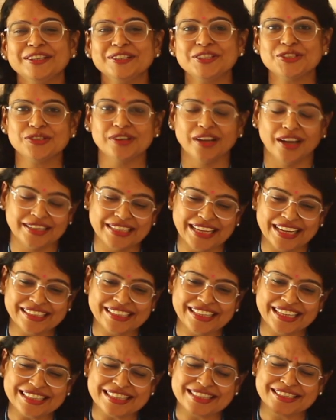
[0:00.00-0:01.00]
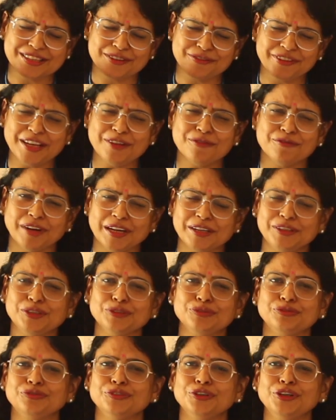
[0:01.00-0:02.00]
Donne gets in a very
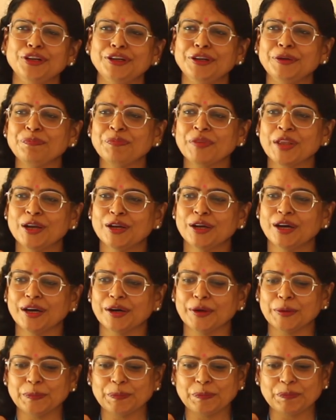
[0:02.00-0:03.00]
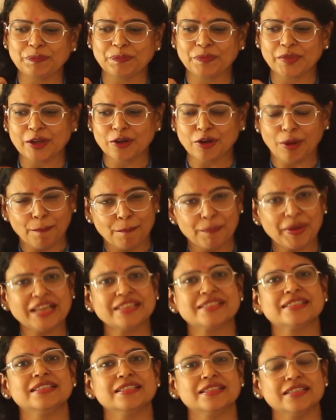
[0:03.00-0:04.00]
wonderful
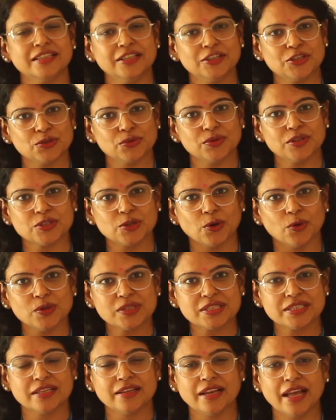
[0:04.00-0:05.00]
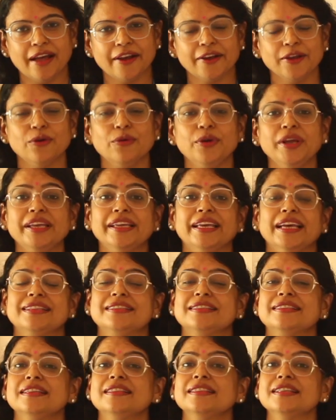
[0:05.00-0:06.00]
complexity to this whole scenario. He
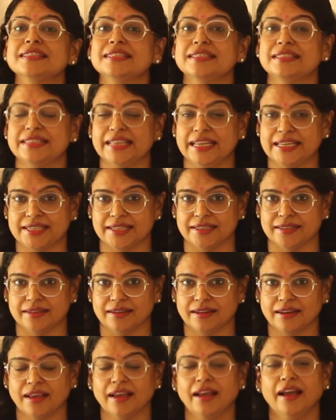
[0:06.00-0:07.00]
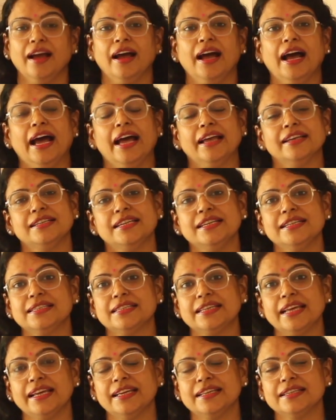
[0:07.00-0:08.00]
gets in the Satan, and he
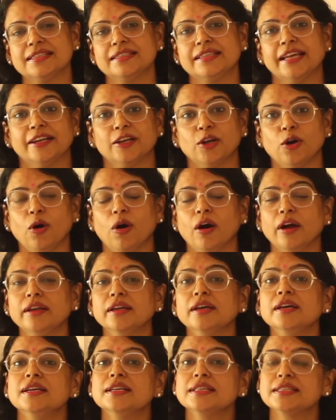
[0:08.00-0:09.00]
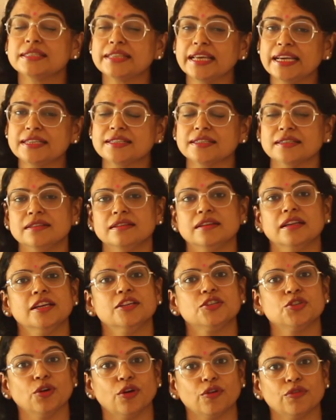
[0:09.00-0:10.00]
says that God, Satan
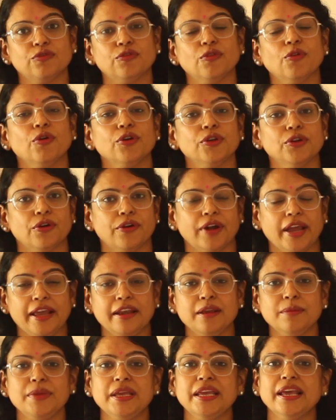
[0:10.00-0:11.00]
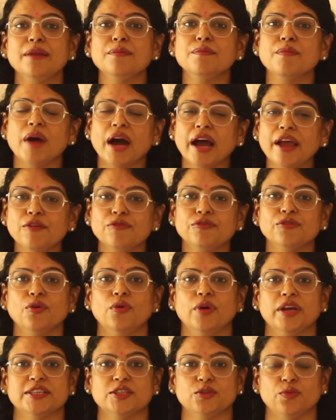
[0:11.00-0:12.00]
is your foe, your enemy, and my
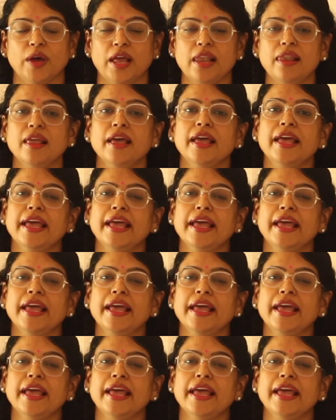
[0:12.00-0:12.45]
foe as well,